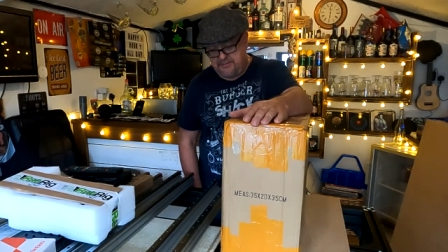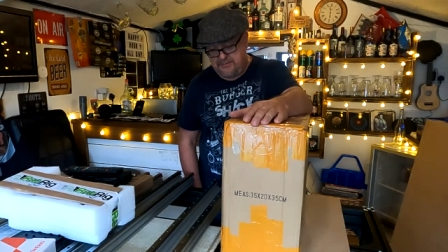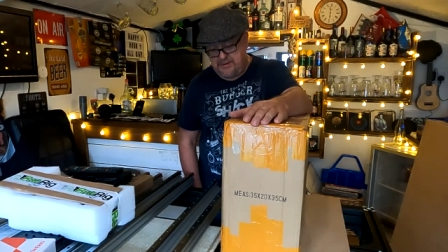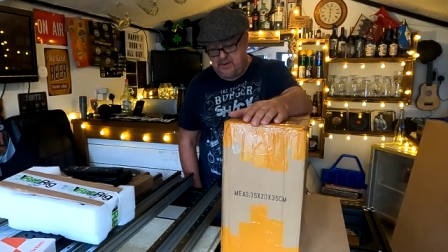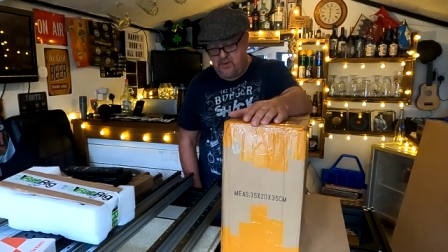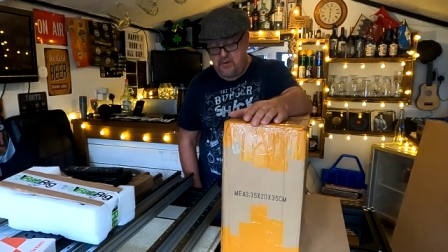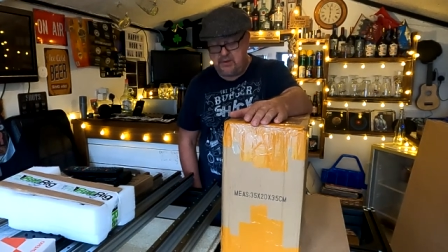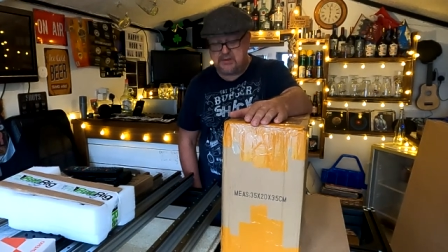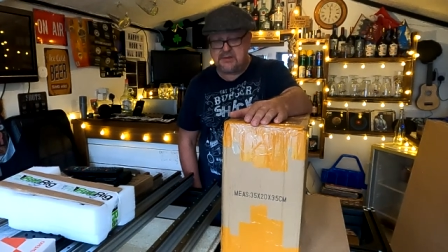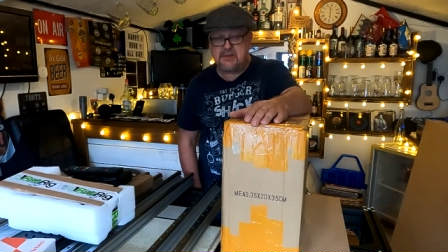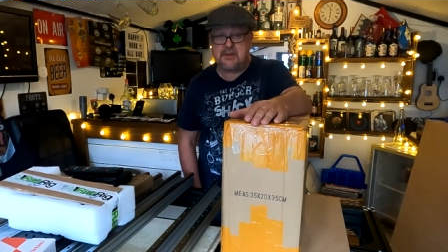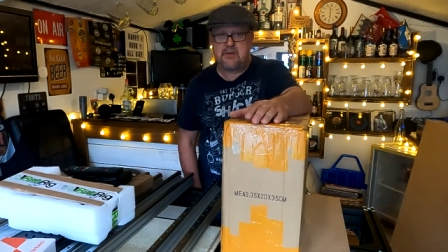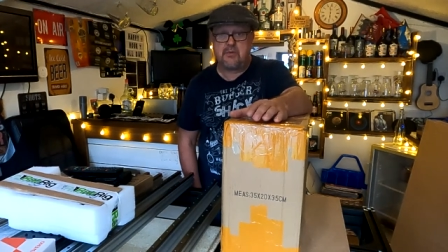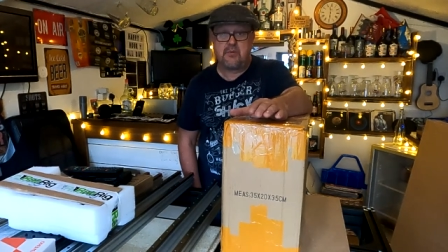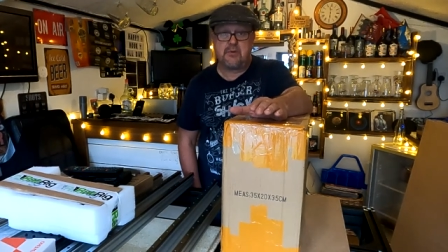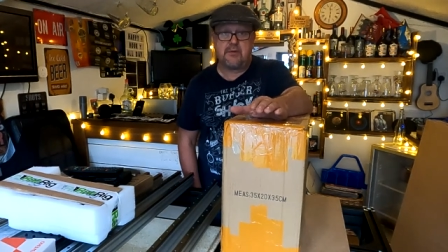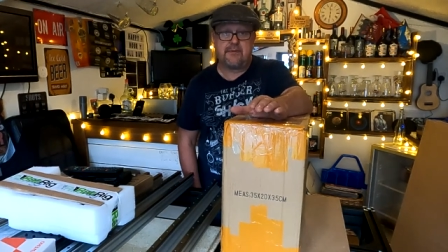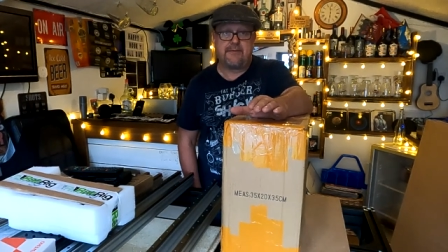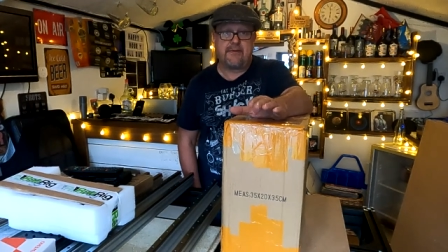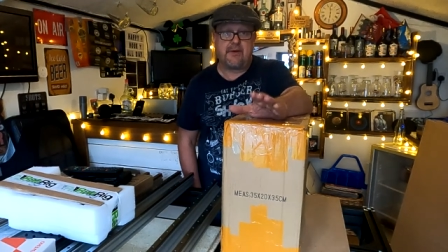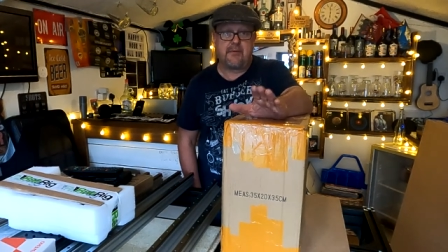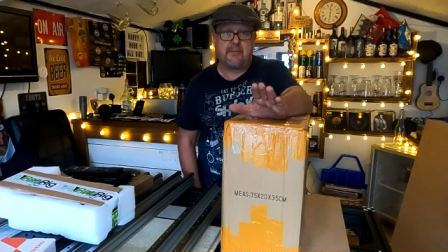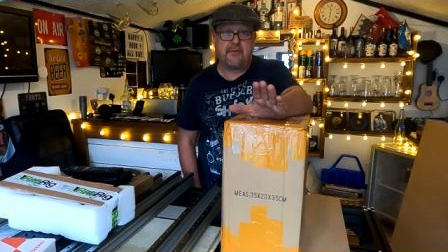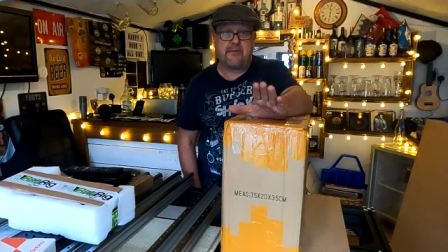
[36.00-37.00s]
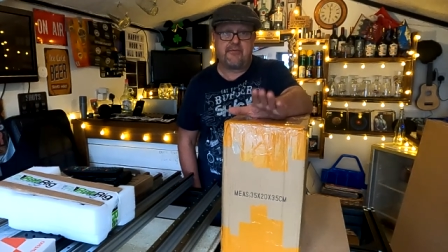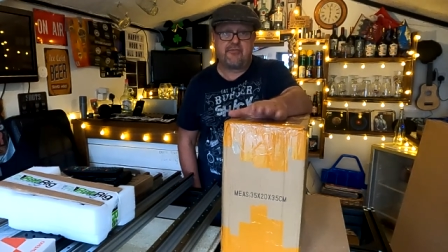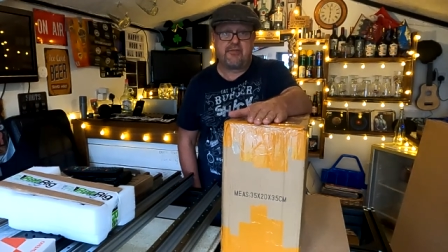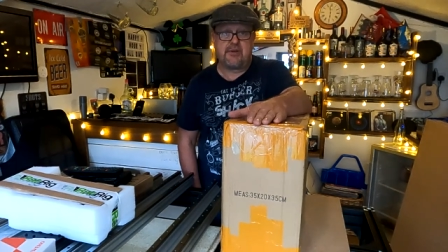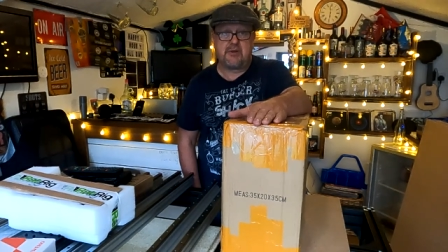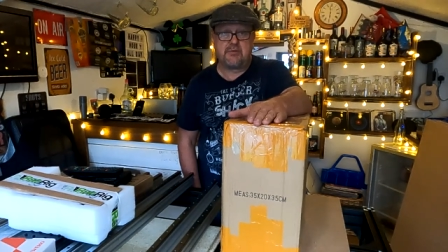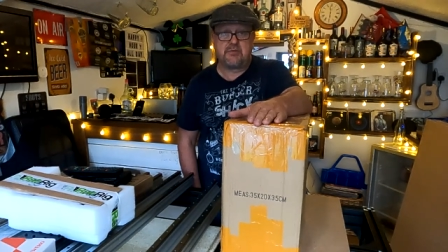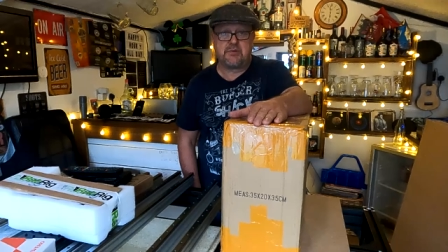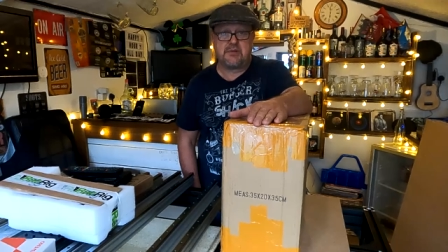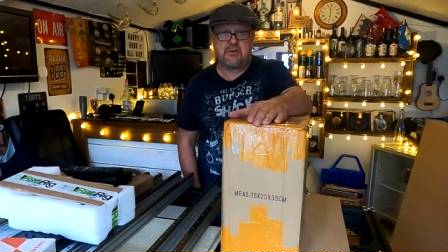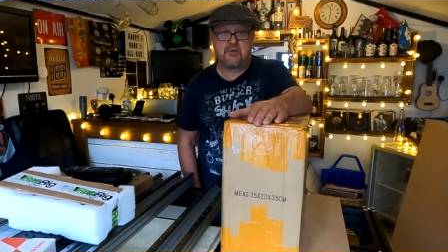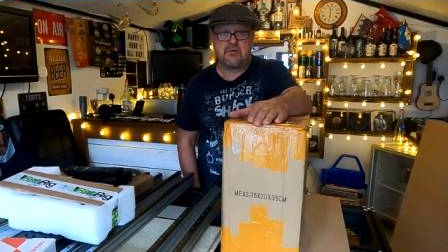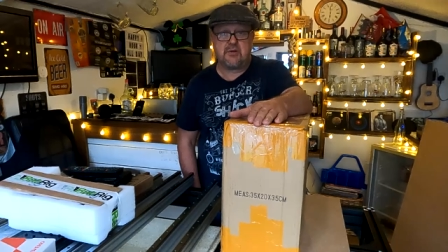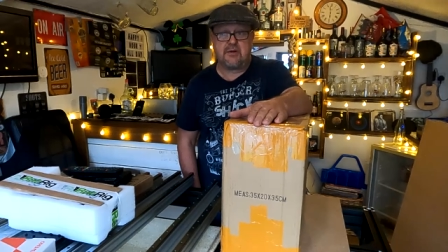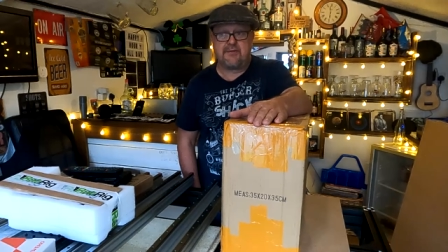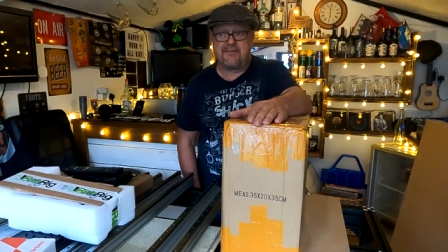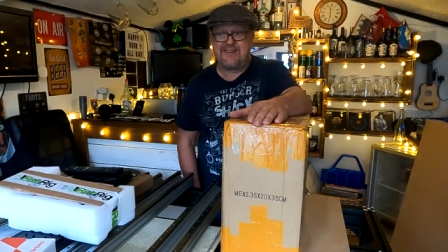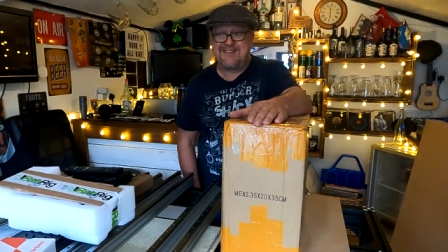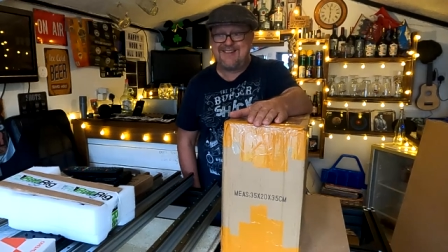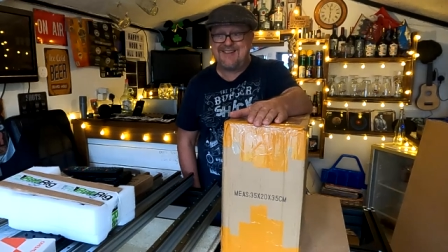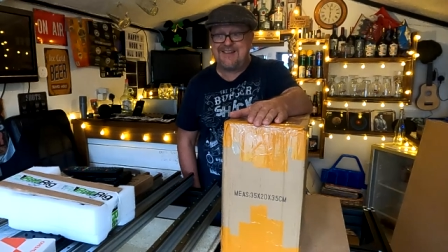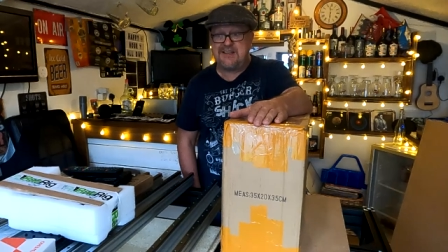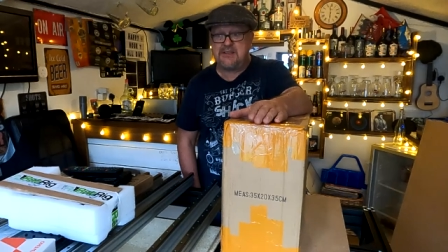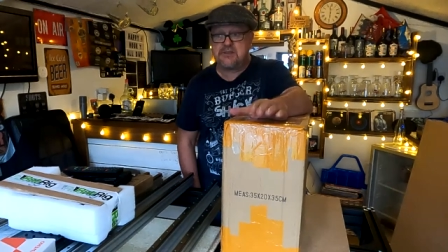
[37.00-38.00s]
I've no idea what the variable frequency drive
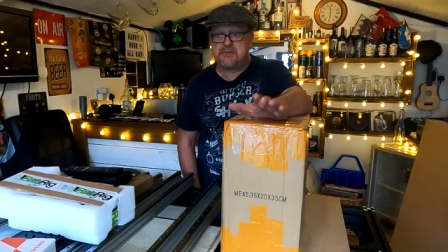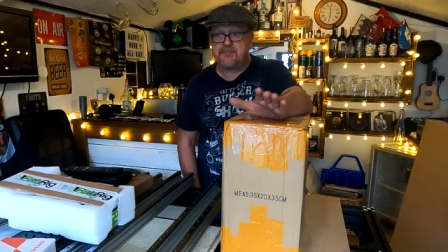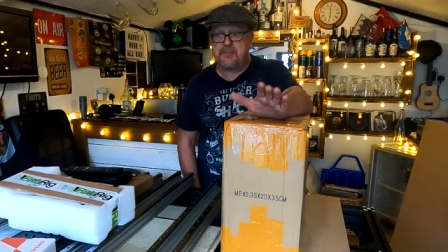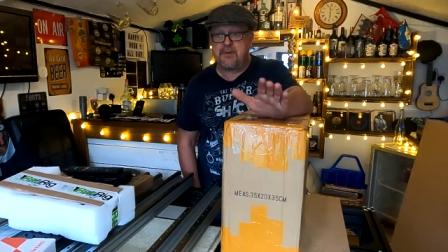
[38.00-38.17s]
is,